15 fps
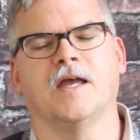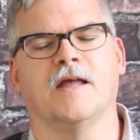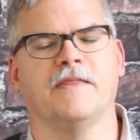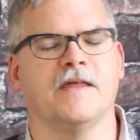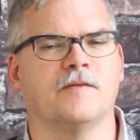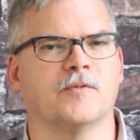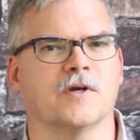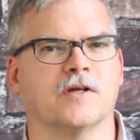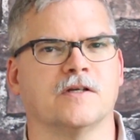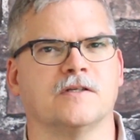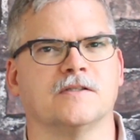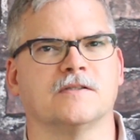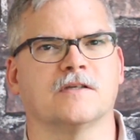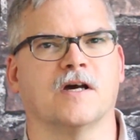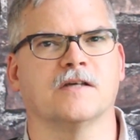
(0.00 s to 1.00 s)
And then we're going to
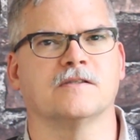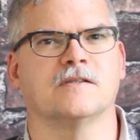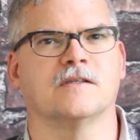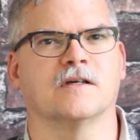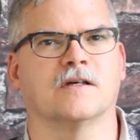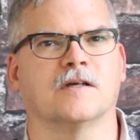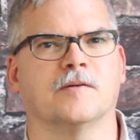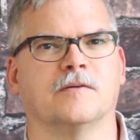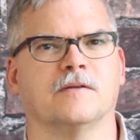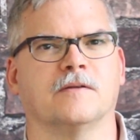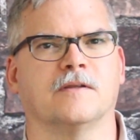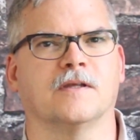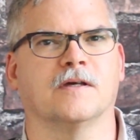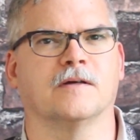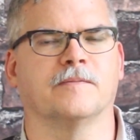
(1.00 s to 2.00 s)
discuss the,
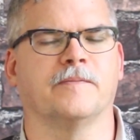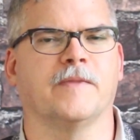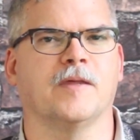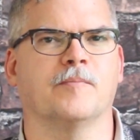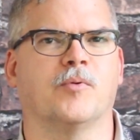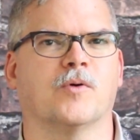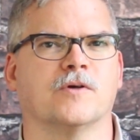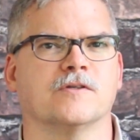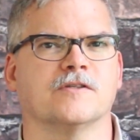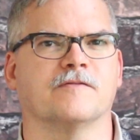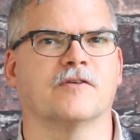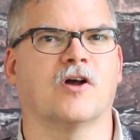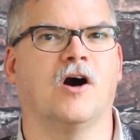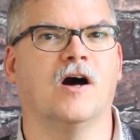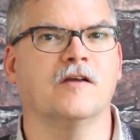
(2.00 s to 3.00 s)
the importance
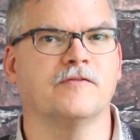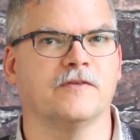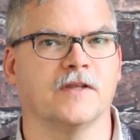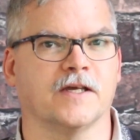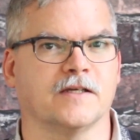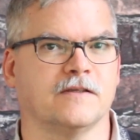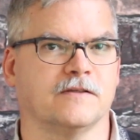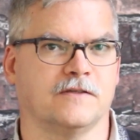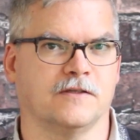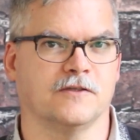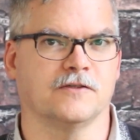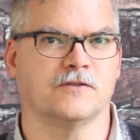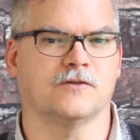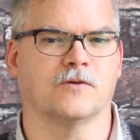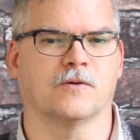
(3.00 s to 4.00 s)
of conflict to
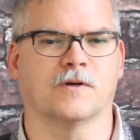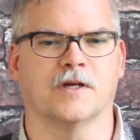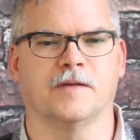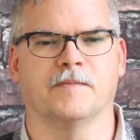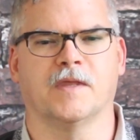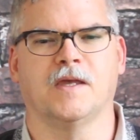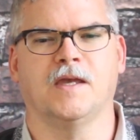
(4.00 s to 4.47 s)
the story.